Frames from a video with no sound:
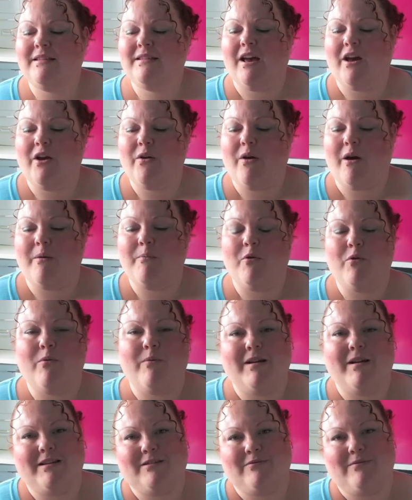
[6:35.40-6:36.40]
So I'm
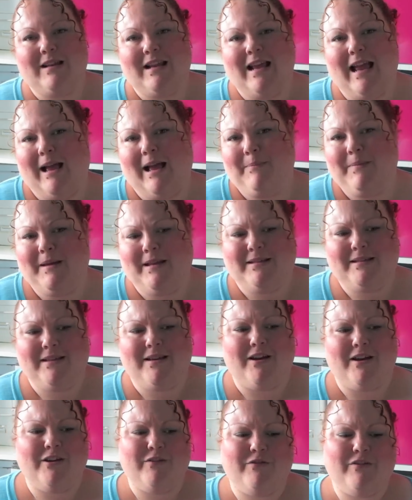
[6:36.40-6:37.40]
always really happy to
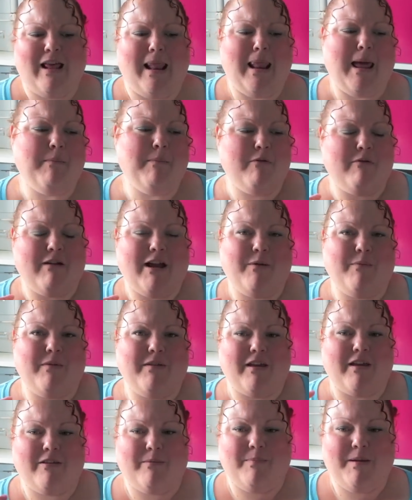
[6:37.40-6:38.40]
kind of collaborate
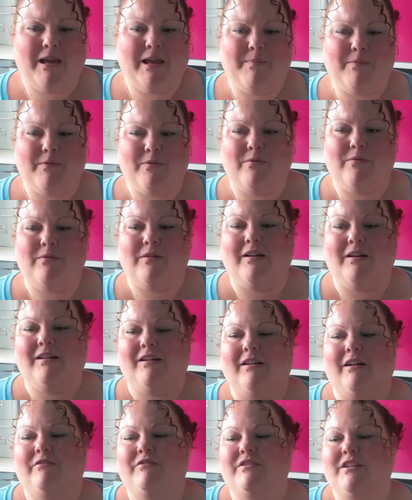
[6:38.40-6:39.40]
with other people like
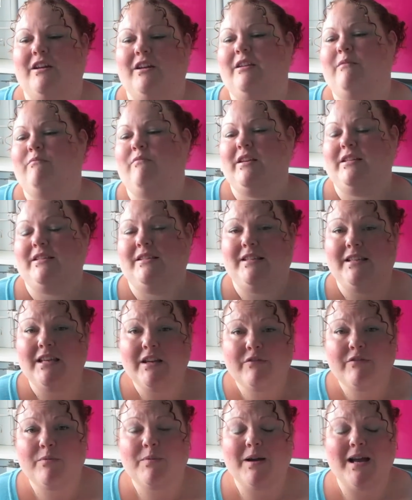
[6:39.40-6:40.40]
I've done in recent
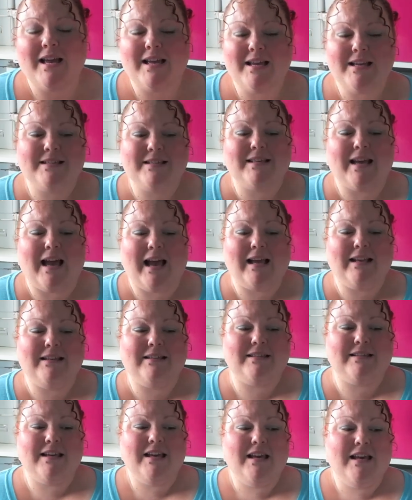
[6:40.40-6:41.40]
giveaways
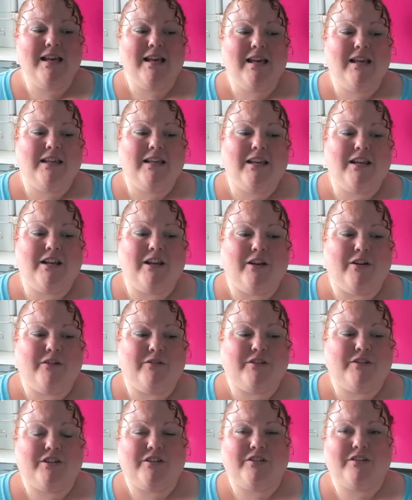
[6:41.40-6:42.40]
and you know
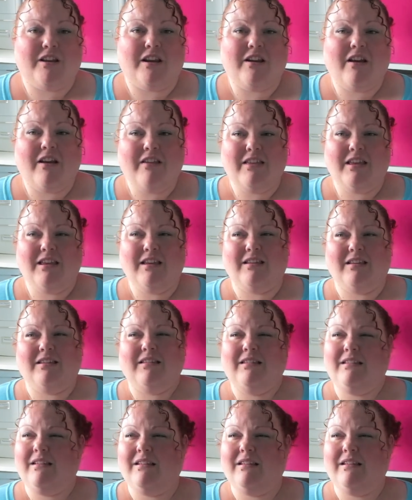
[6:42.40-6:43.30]
to and I think